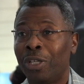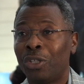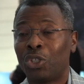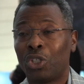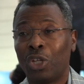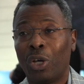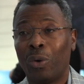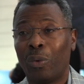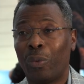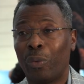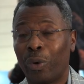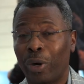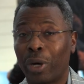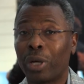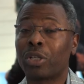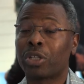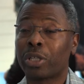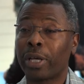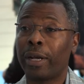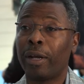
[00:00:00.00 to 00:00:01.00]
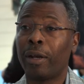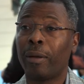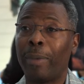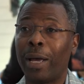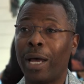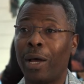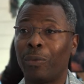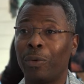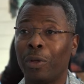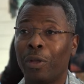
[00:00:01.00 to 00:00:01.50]
So we're excited
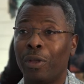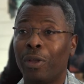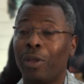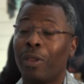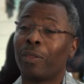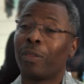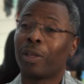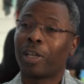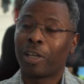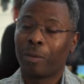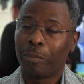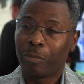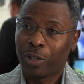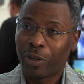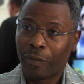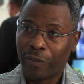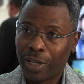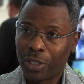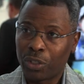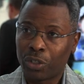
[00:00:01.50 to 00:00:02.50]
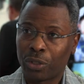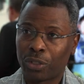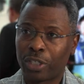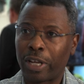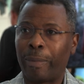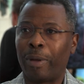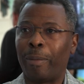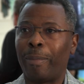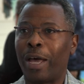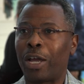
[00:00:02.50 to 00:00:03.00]
about conventions
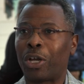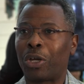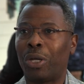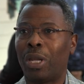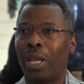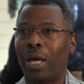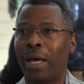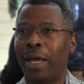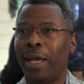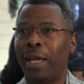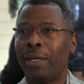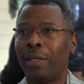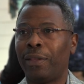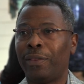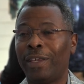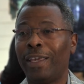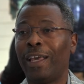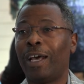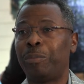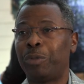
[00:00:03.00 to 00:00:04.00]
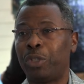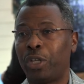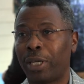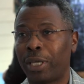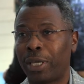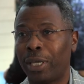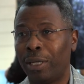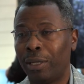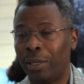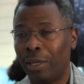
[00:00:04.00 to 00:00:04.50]
coming back online, the
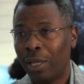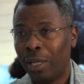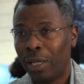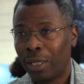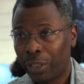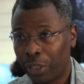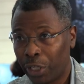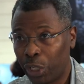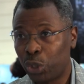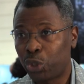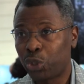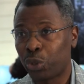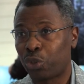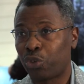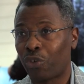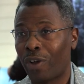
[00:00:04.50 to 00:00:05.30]
uptick in leisure